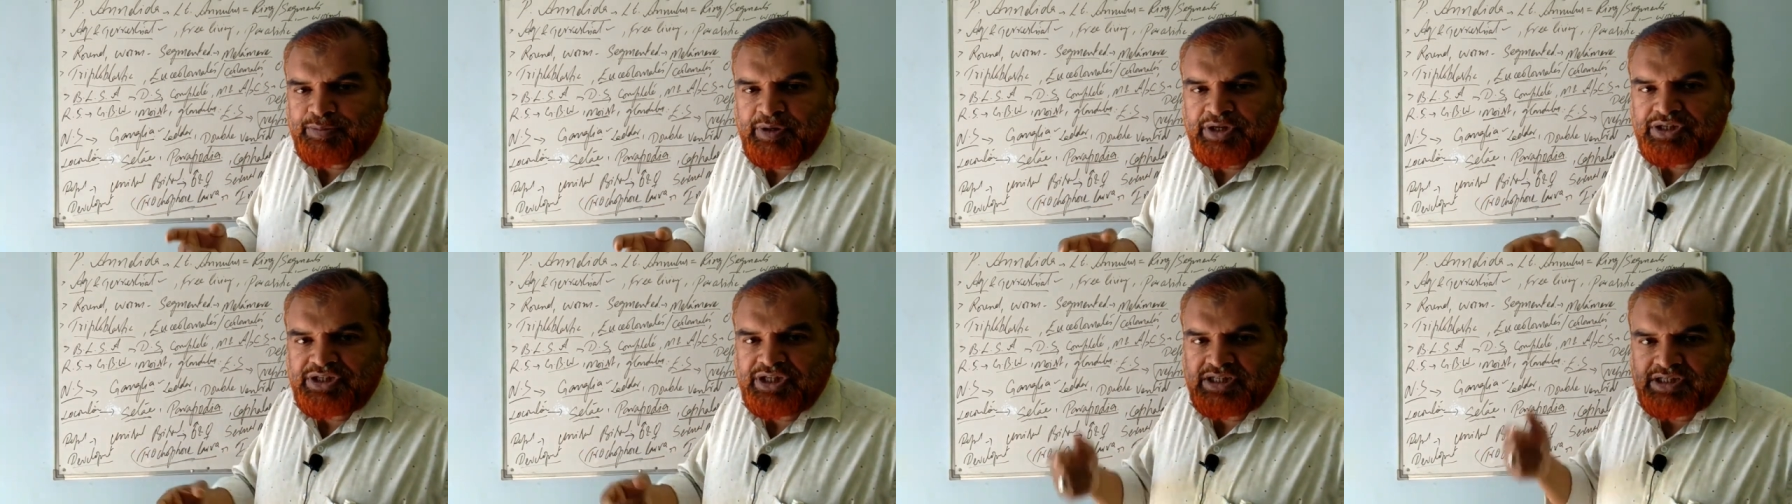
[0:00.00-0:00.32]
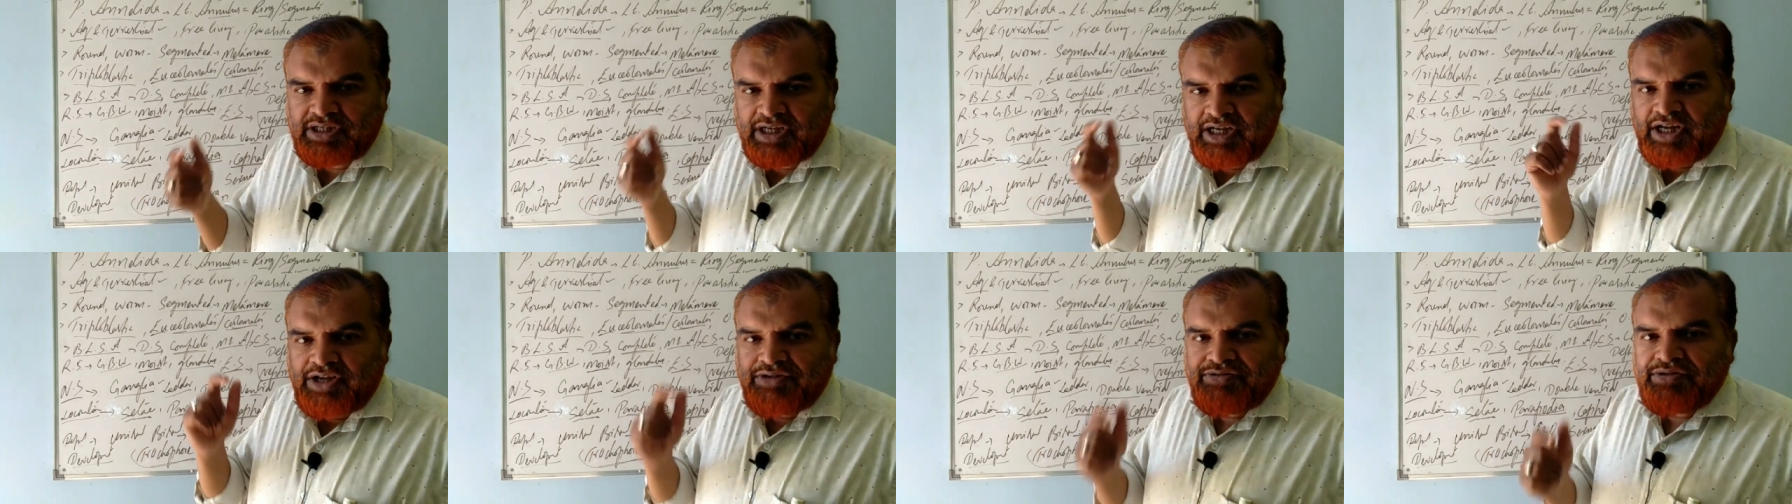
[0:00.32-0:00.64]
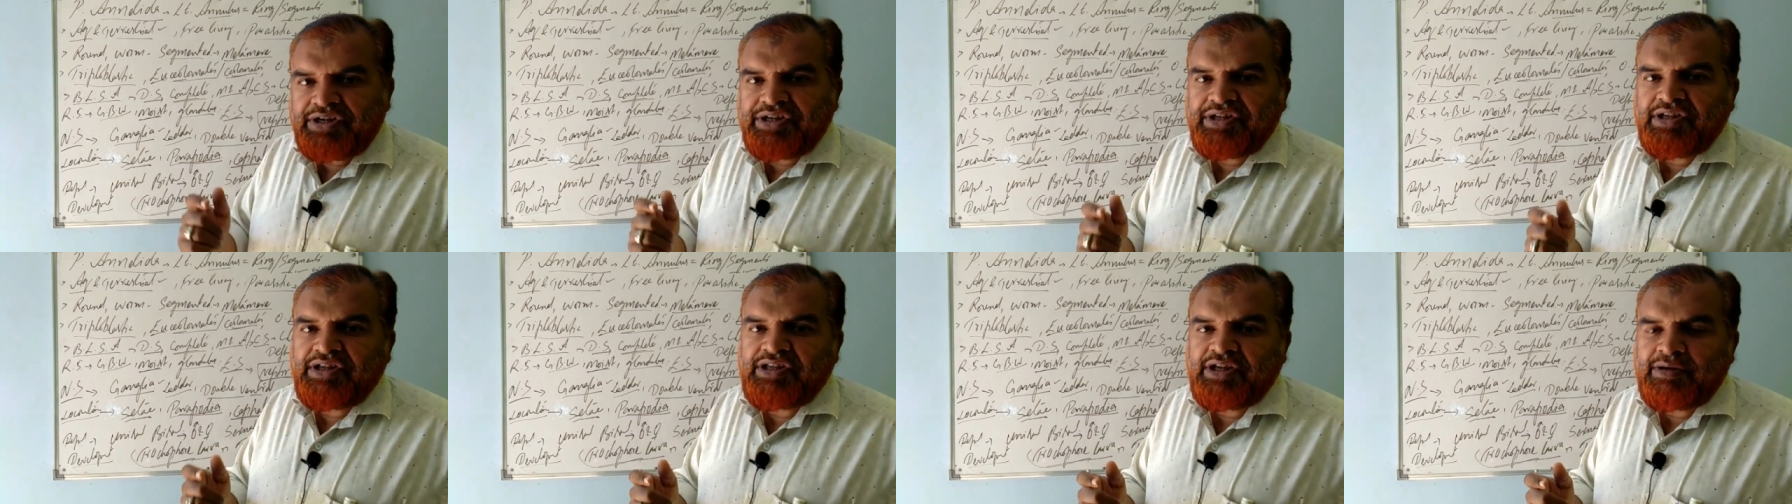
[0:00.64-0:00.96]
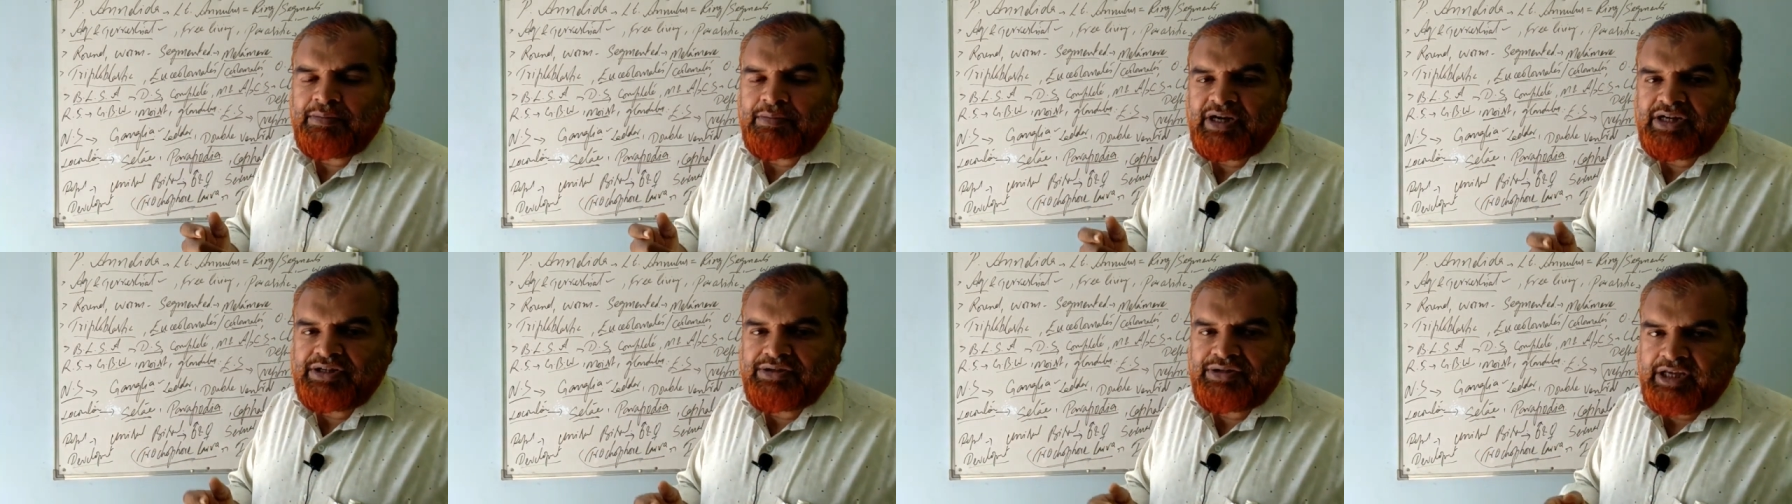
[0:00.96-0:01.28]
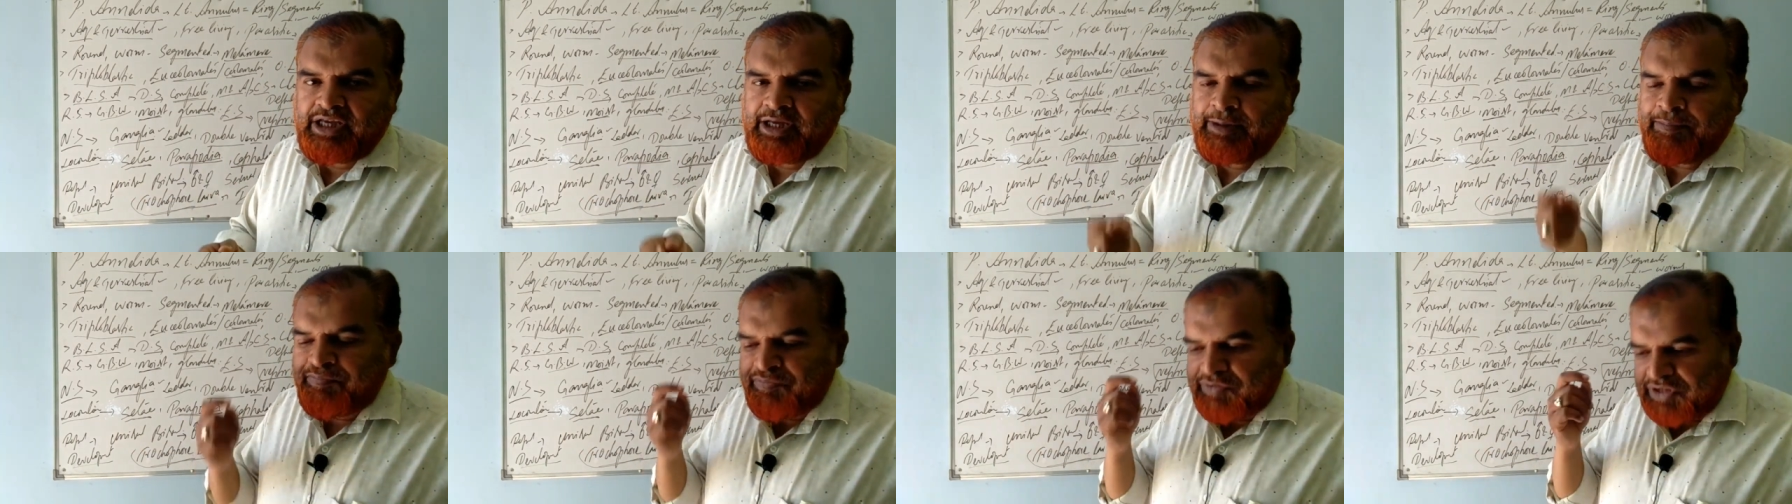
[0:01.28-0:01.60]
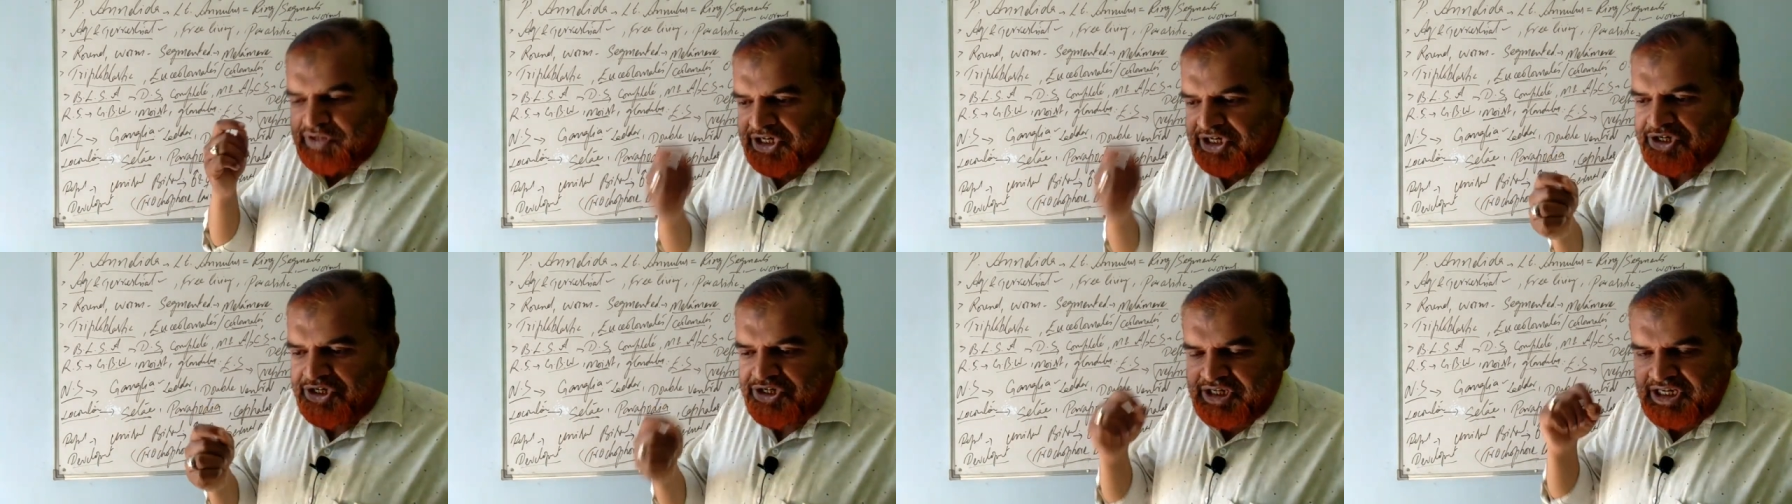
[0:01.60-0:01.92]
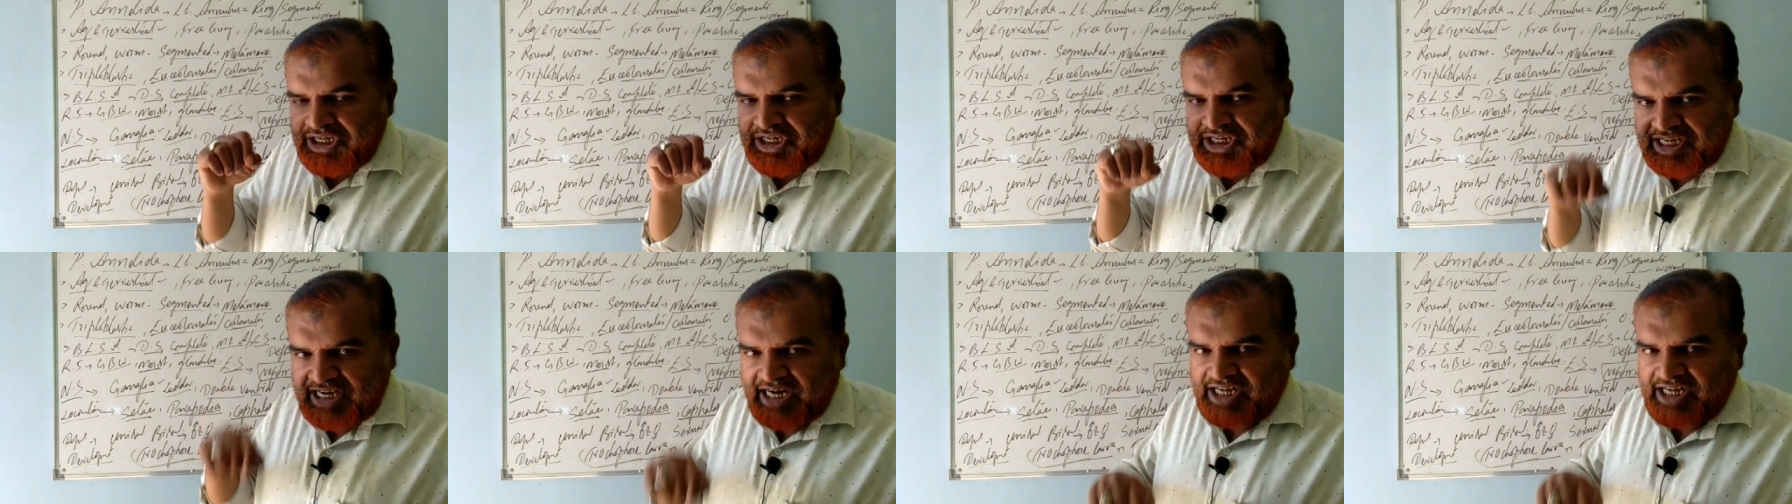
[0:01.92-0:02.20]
species. That is nothing but the Indian